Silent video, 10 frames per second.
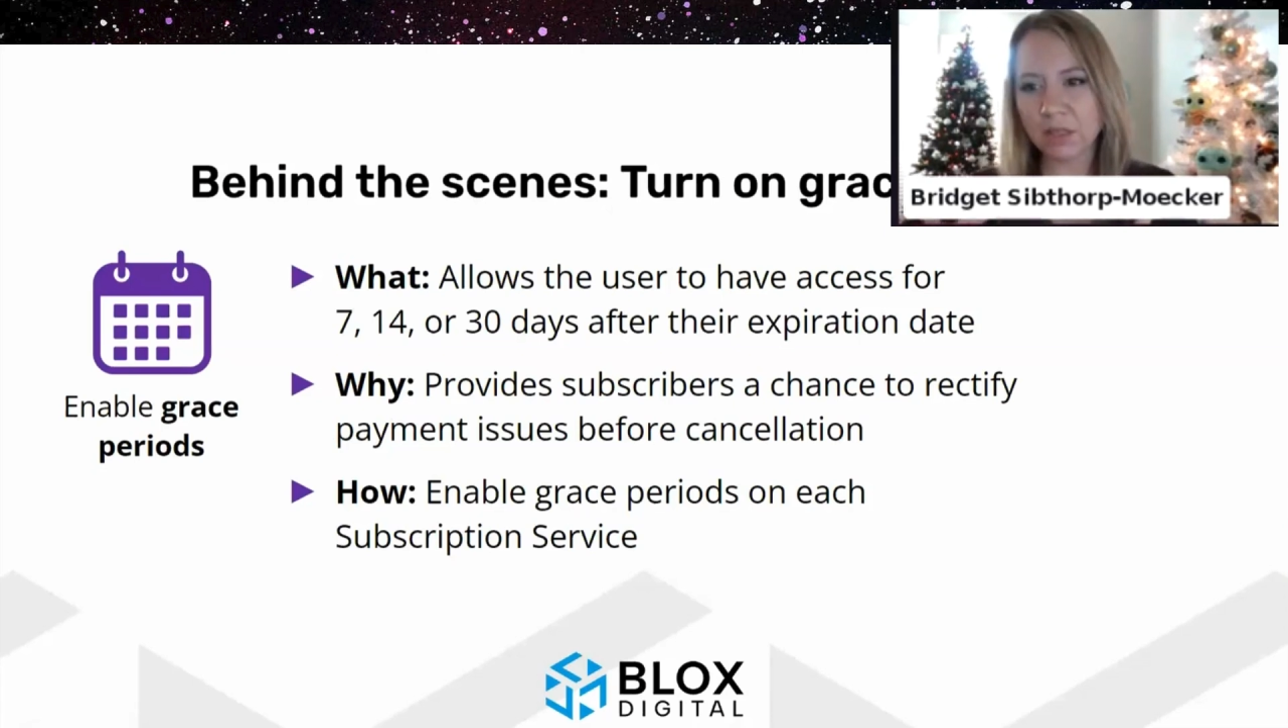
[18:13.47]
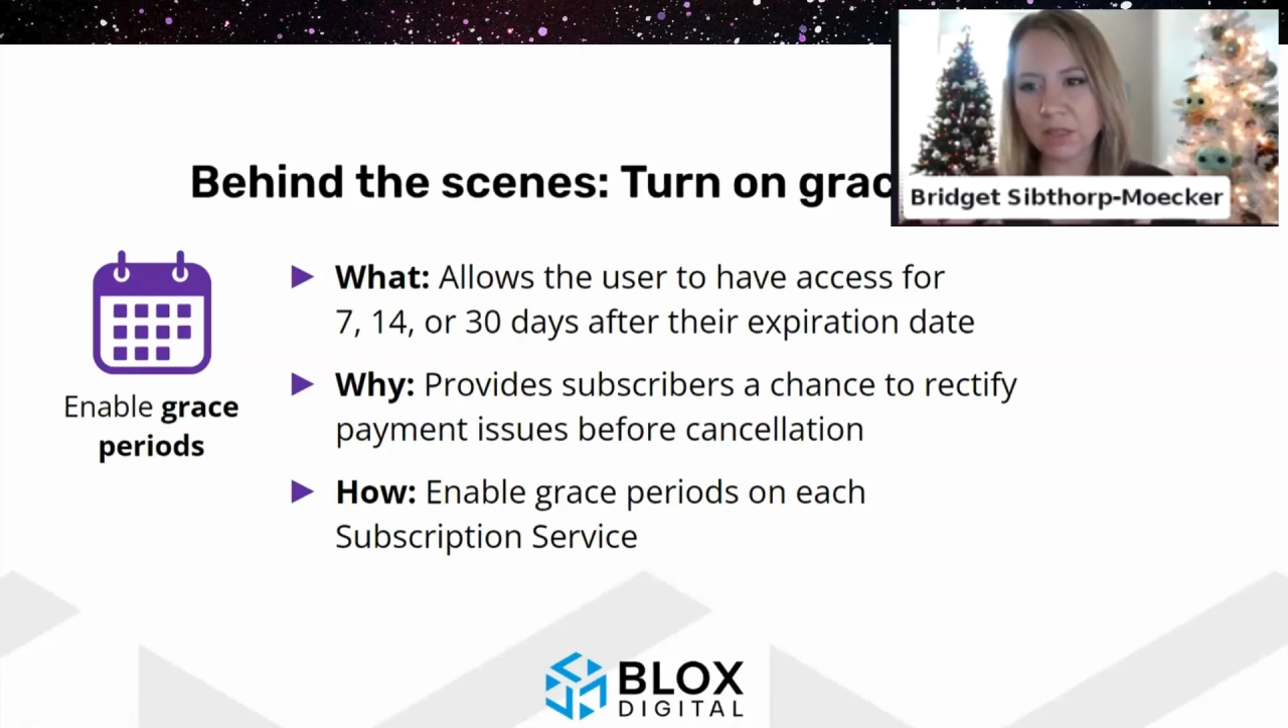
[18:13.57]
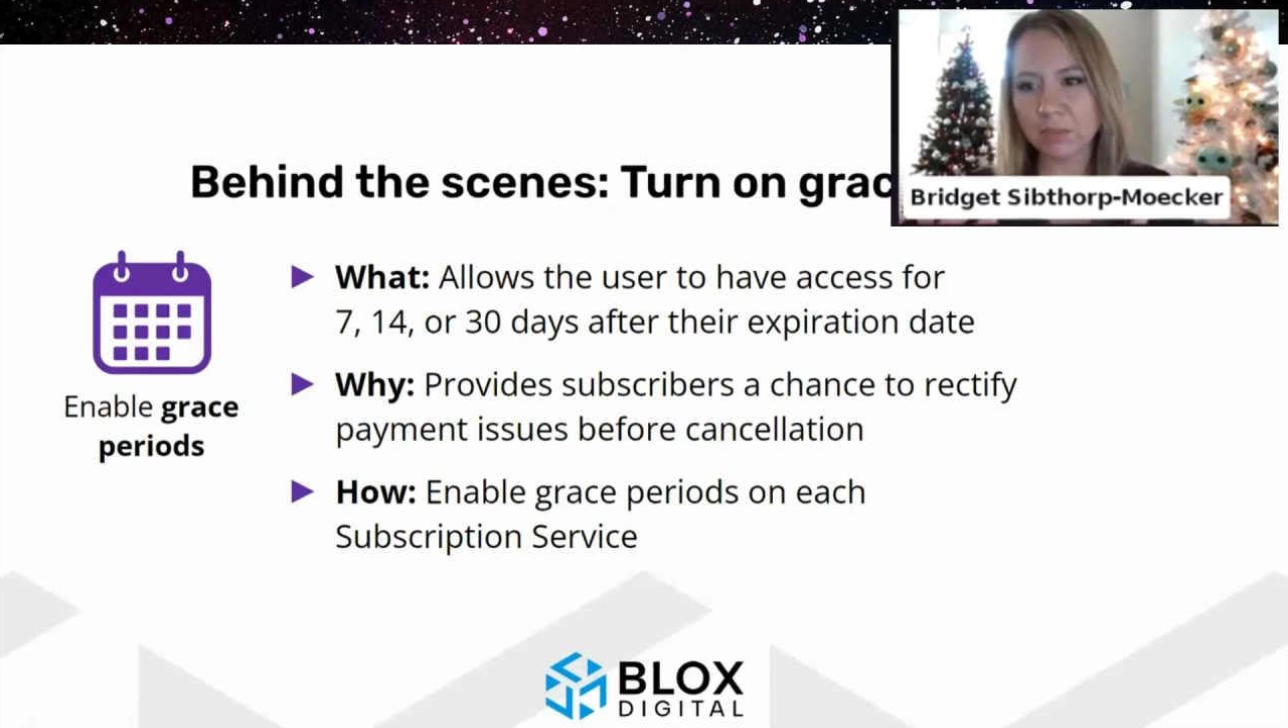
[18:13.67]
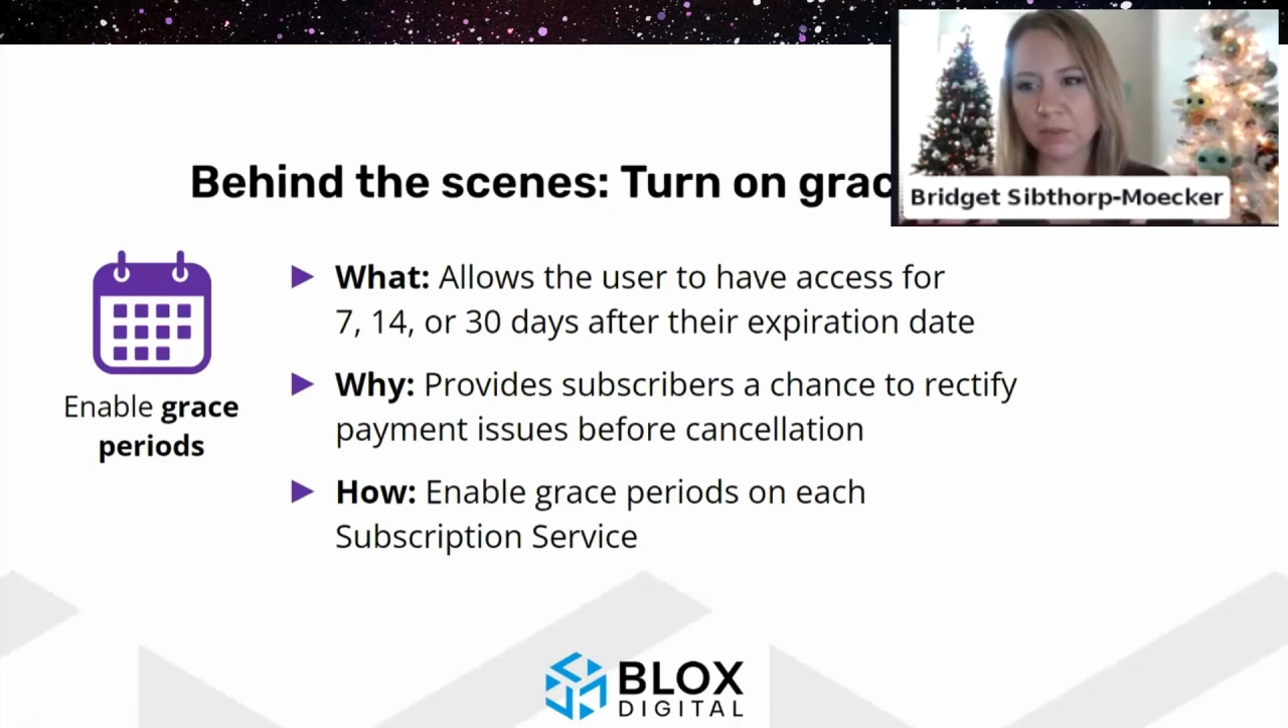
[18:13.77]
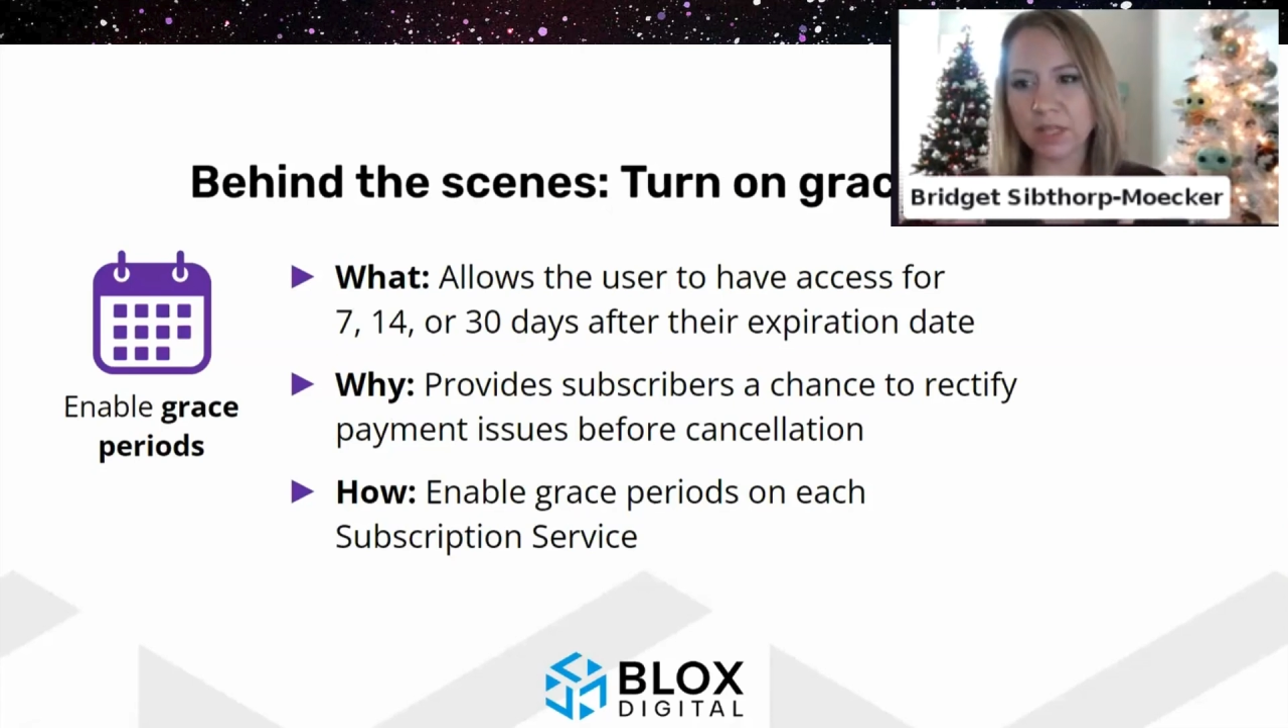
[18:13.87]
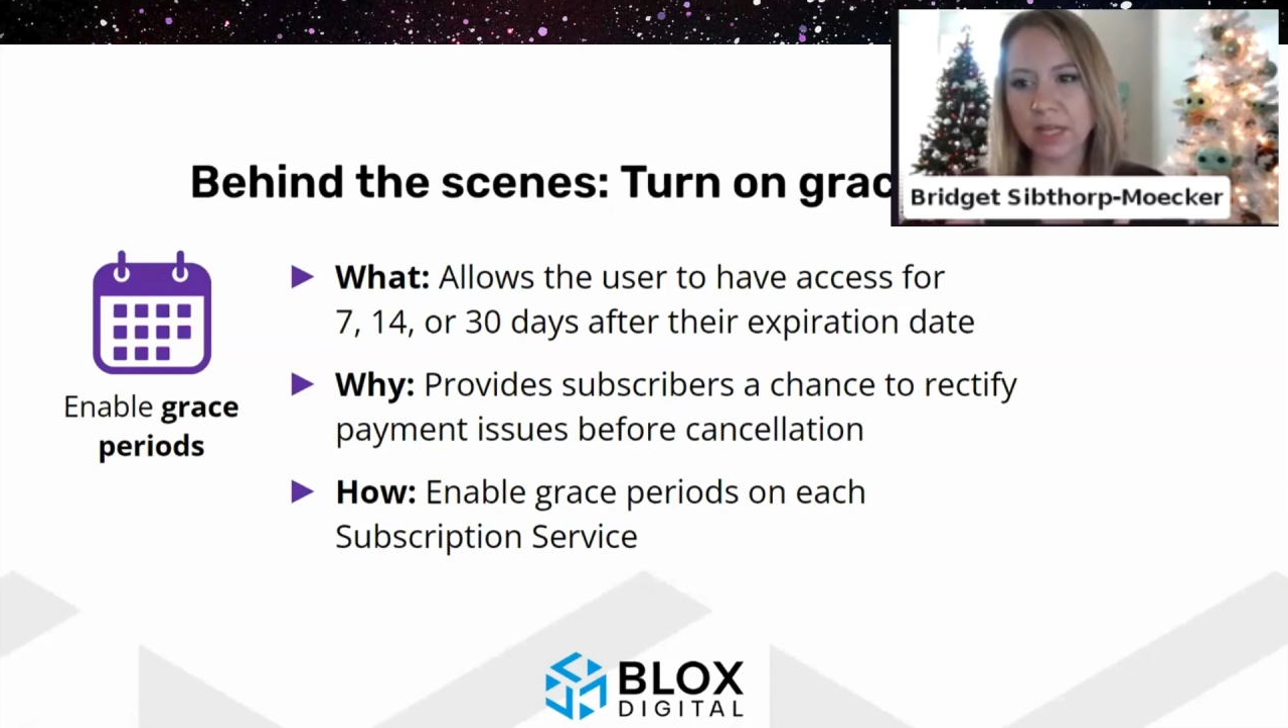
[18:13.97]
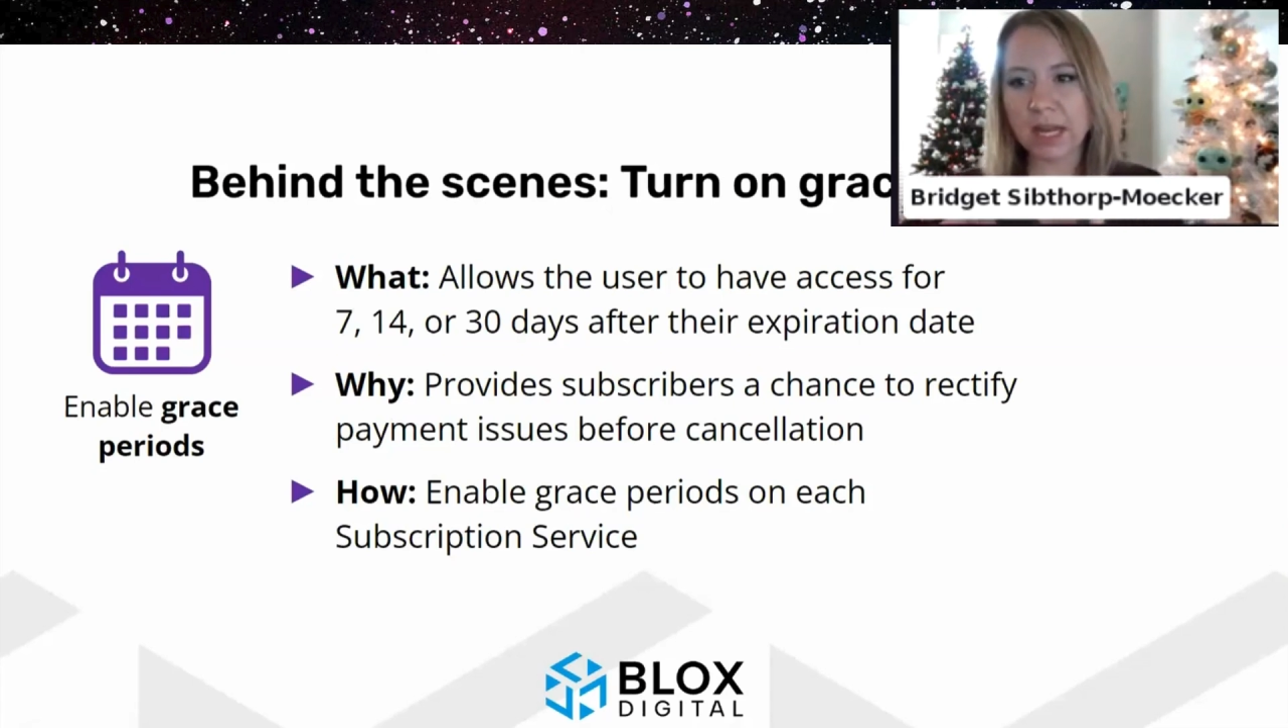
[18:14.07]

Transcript: people an